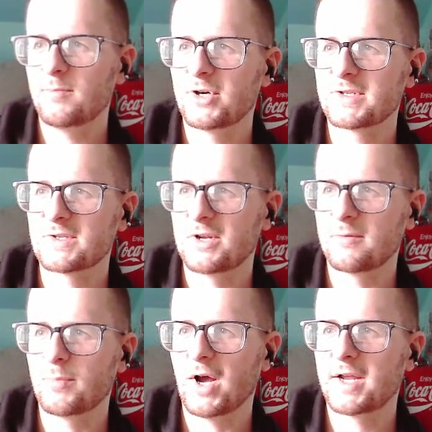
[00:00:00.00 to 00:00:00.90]
months leading
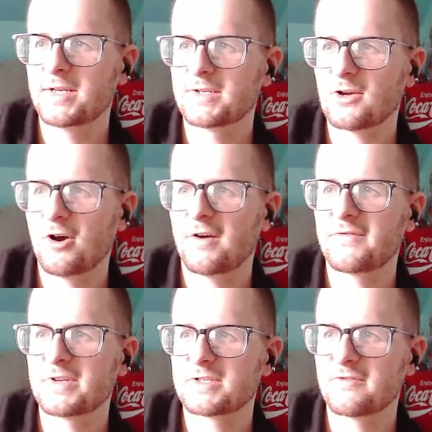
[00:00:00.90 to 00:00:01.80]
Biden's
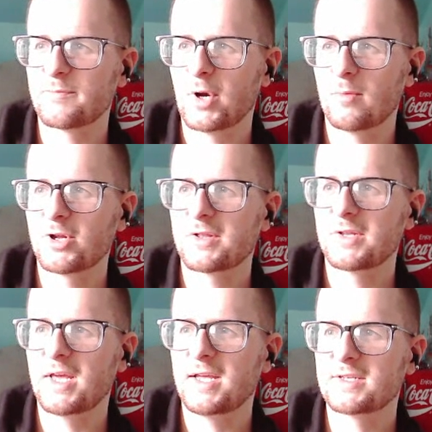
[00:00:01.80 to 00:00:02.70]
office of public
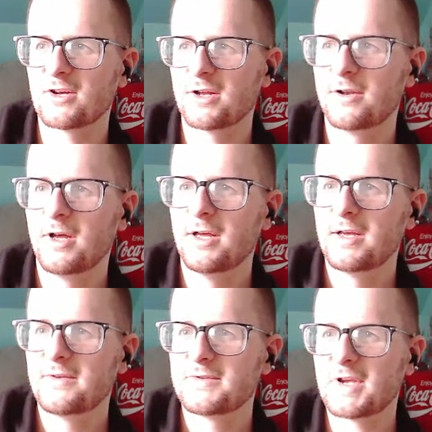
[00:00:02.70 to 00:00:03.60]
liaison,
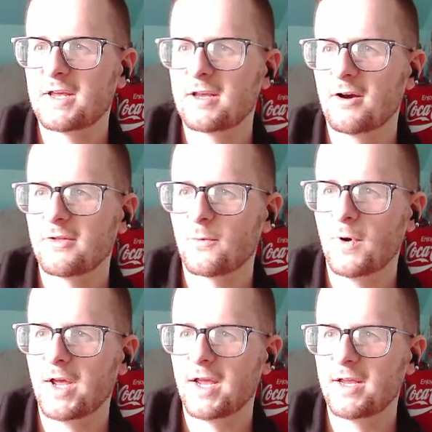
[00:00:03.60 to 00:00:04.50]
saying on the
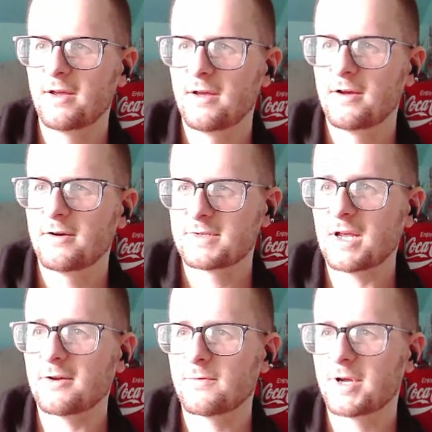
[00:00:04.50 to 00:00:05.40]
way
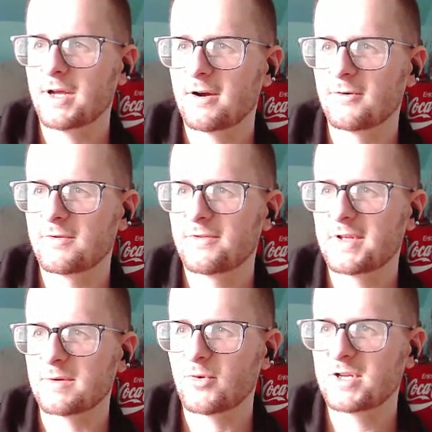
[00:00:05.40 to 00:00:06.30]
out that
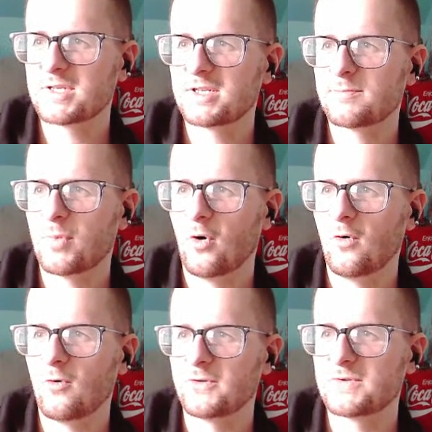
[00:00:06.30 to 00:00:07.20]
the president's
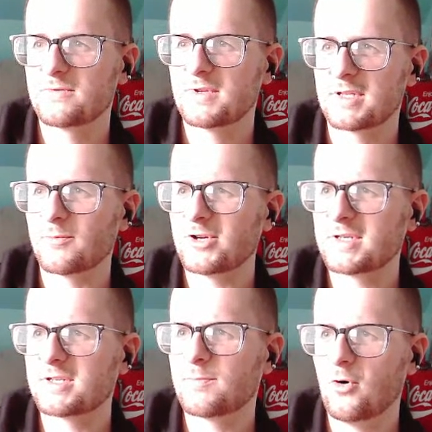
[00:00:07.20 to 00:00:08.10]

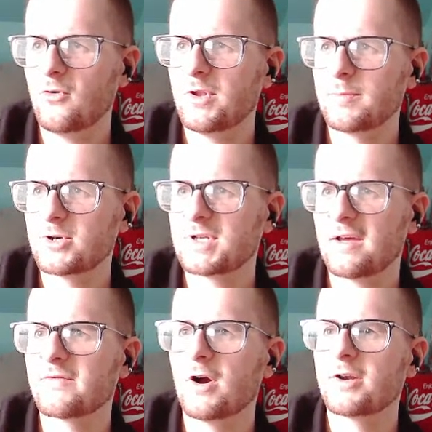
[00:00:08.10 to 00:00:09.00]
poll numbers
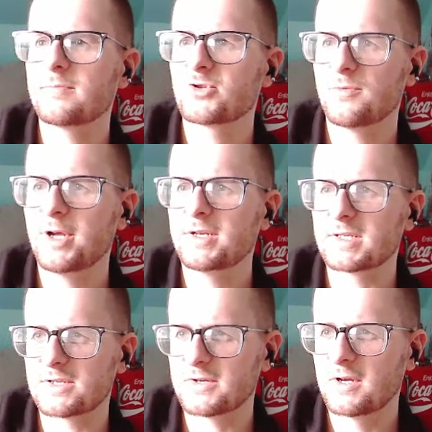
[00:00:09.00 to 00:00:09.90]
have gone up
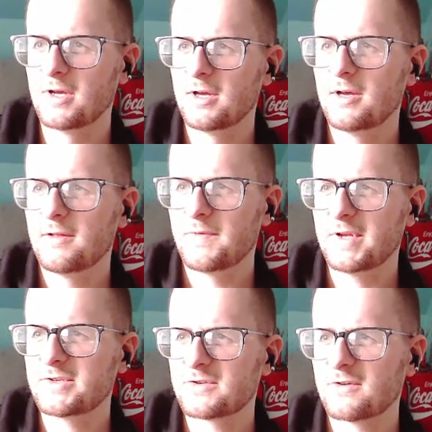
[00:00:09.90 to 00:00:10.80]
tremendously.
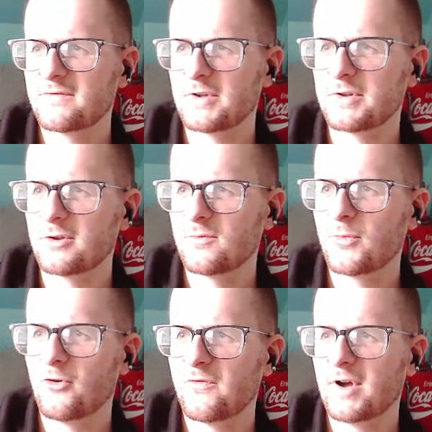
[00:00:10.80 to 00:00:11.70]
Then served on the
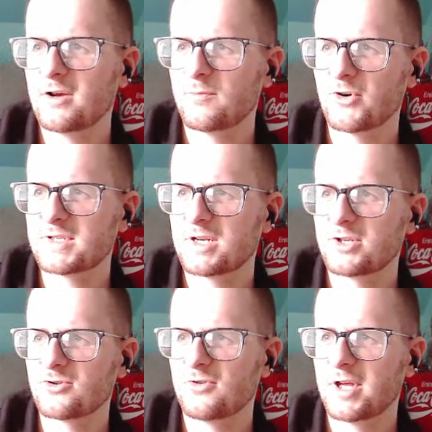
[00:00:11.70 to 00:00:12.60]
low-profile
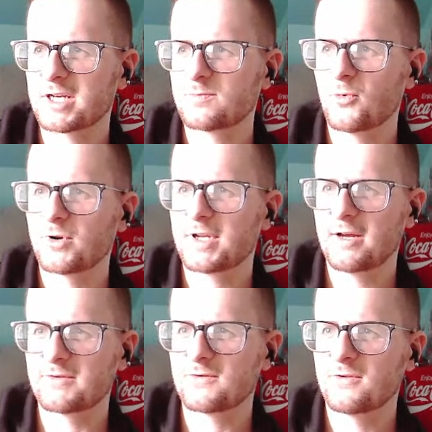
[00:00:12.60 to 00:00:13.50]
Presidential Export
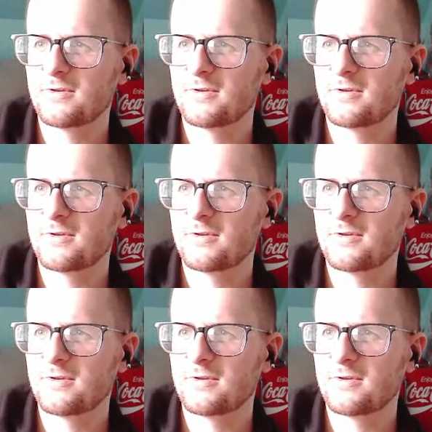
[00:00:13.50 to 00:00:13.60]
Council.